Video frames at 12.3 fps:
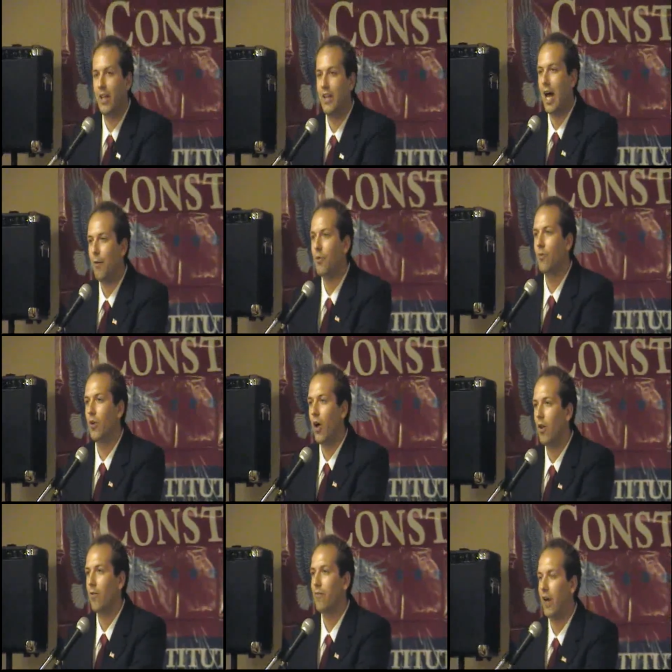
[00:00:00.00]
it, and then that would
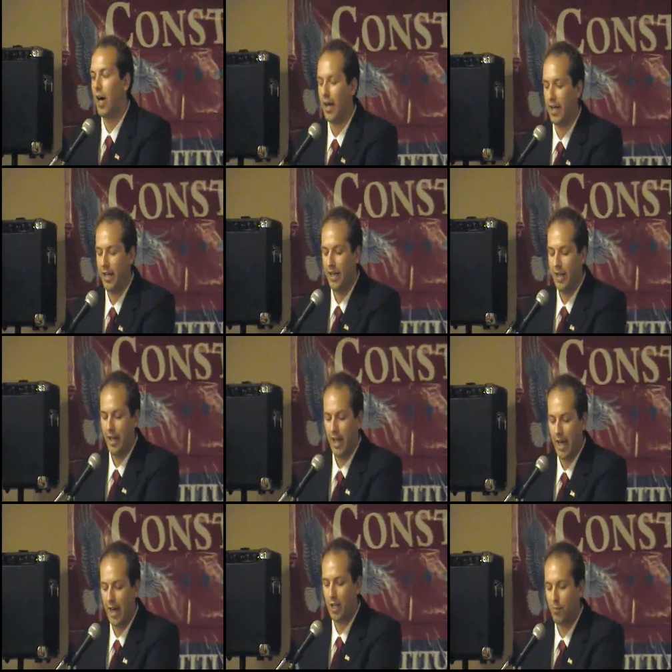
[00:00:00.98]
nullify
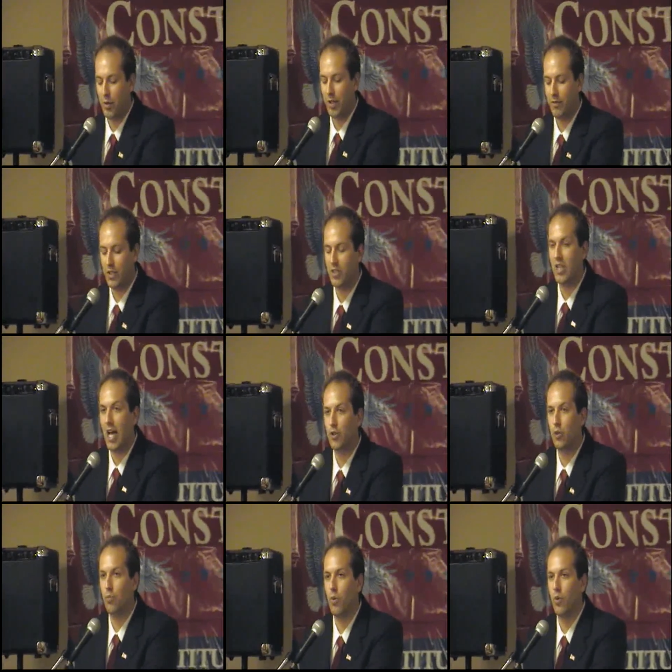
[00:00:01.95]
any previous
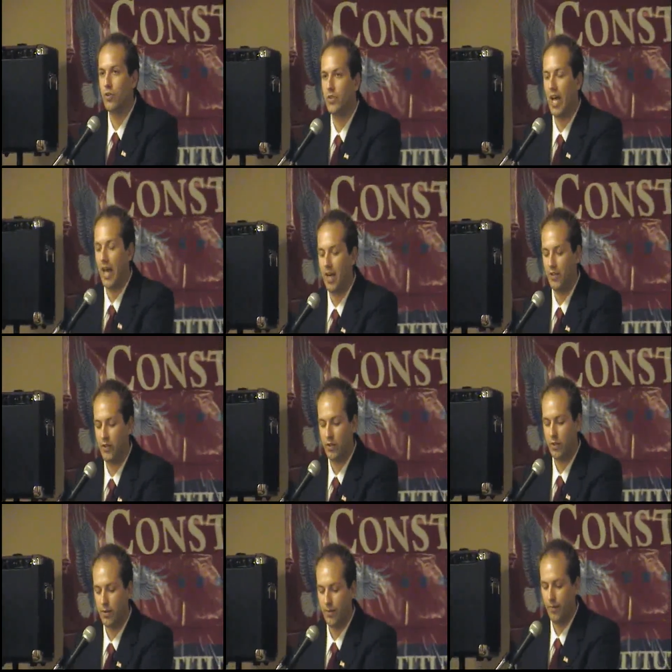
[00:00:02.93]
natural born
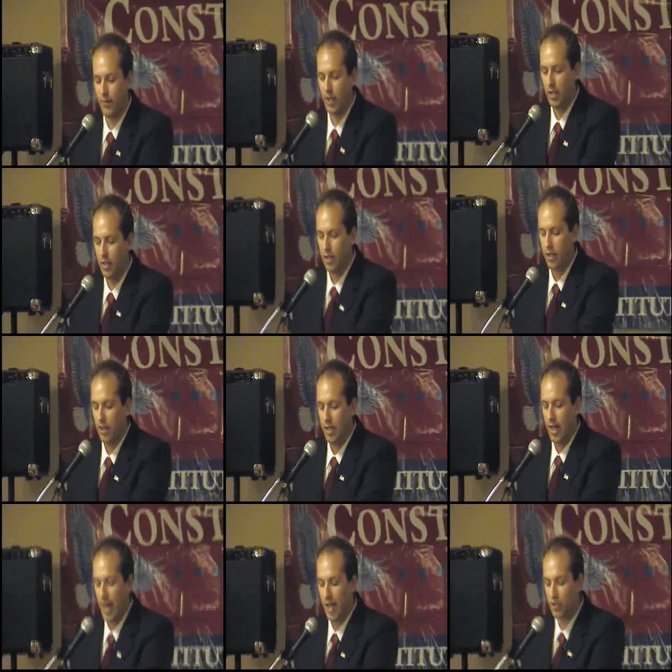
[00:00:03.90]
status.
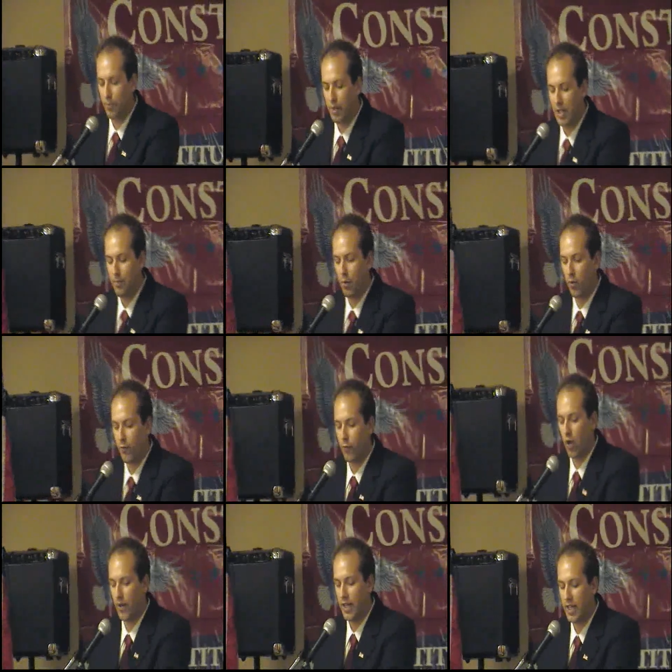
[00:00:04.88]
As a people,
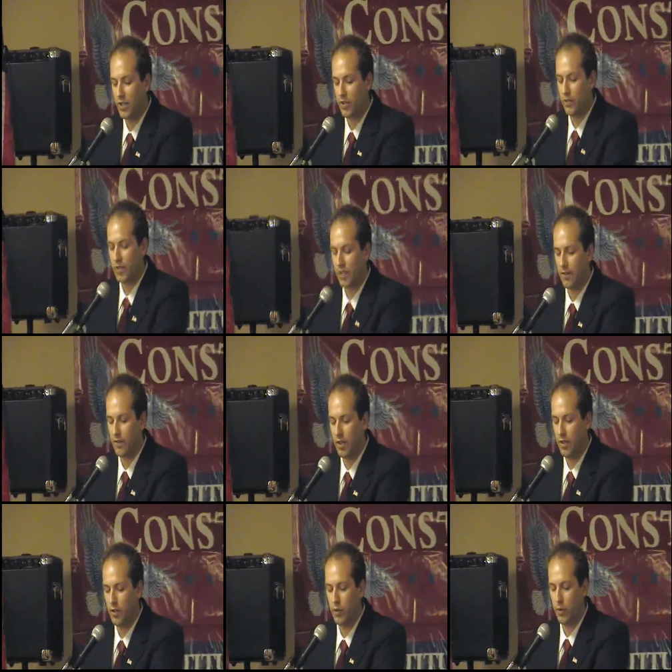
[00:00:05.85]
for our nation to
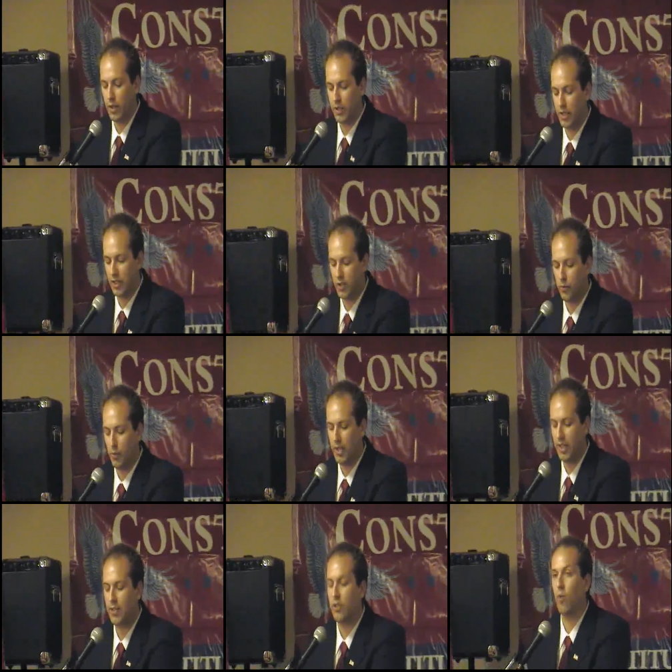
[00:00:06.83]
continue to exist,
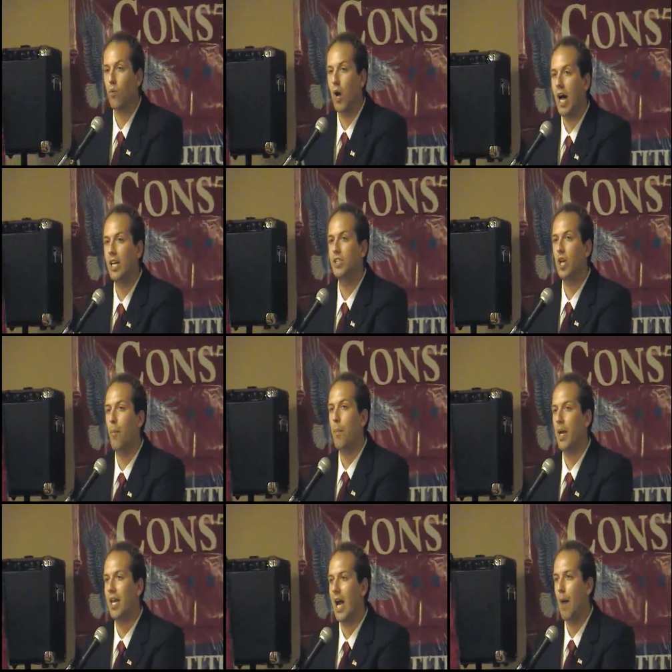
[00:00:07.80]
we need to rise
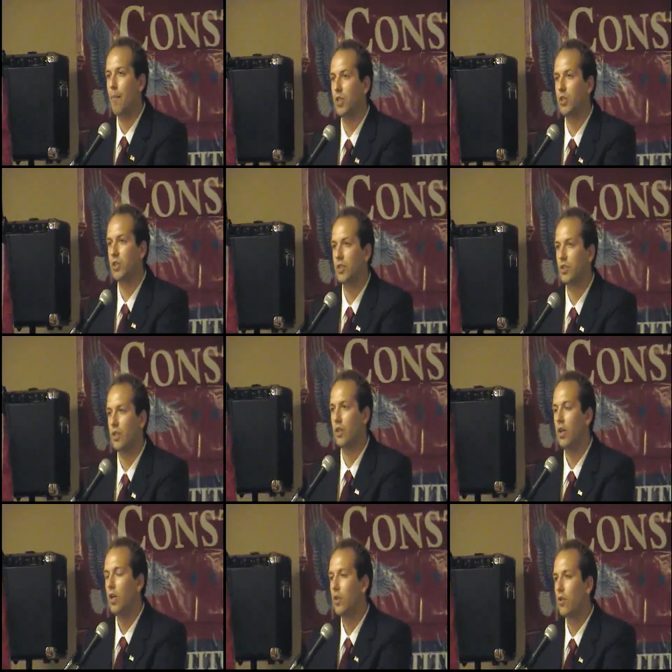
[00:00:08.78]
up in
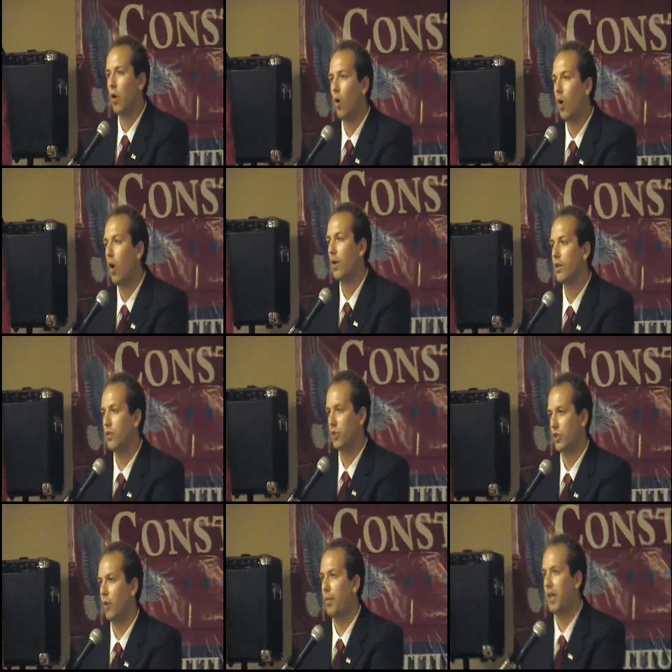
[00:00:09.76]
opposition to all
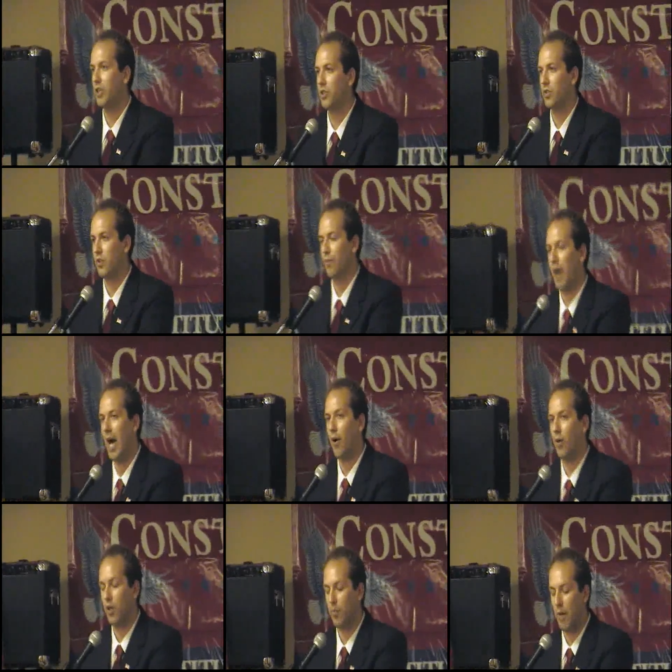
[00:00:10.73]
usurpations of
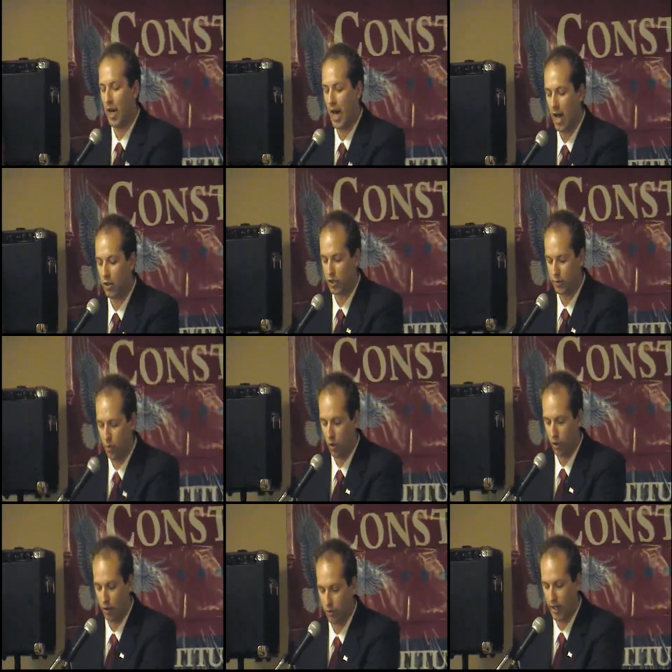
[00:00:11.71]
power, no matter how
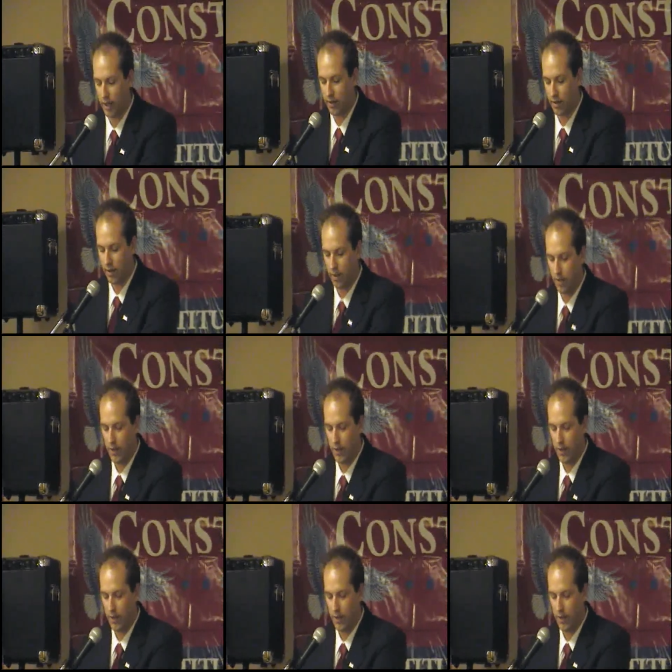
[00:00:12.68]
small or great.